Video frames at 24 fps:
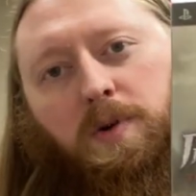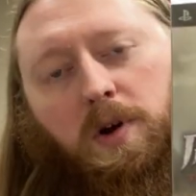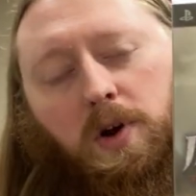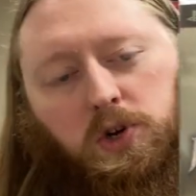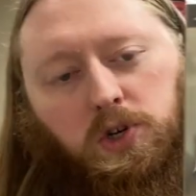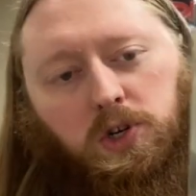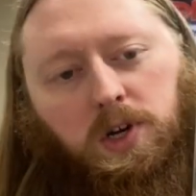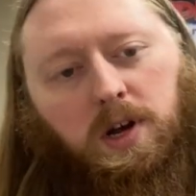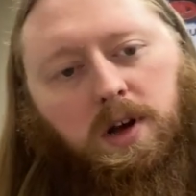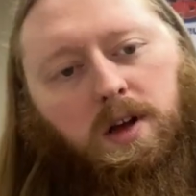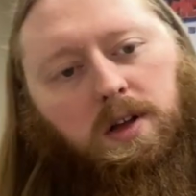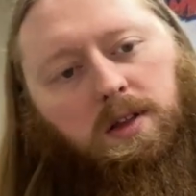
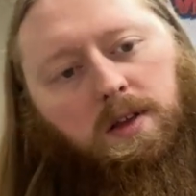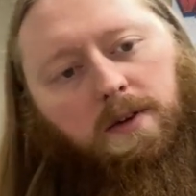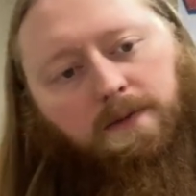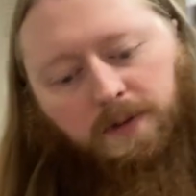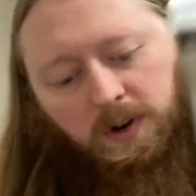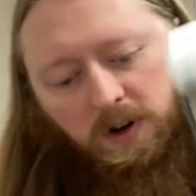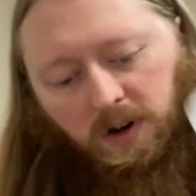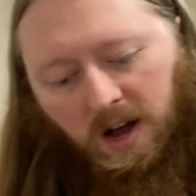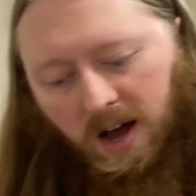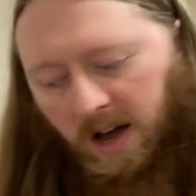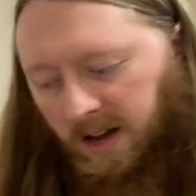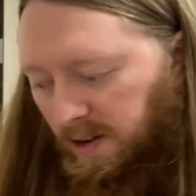Persia, The
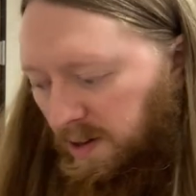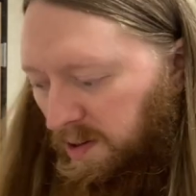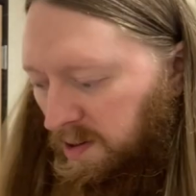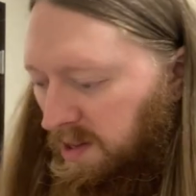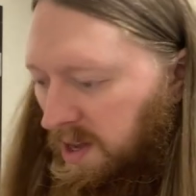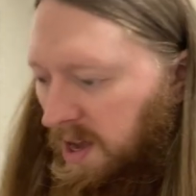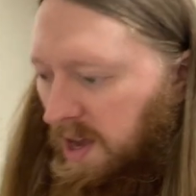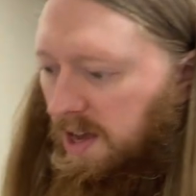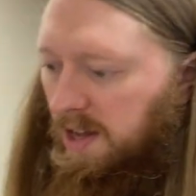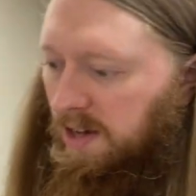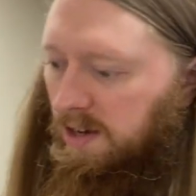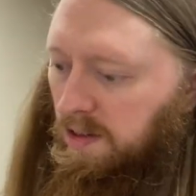Forgotten
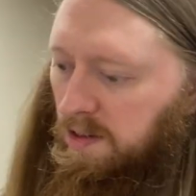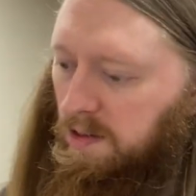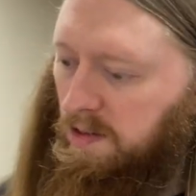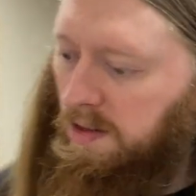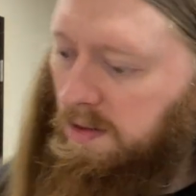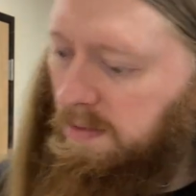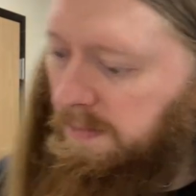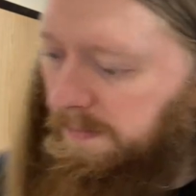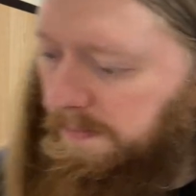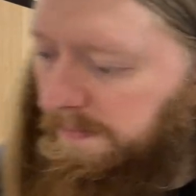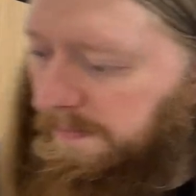Sands.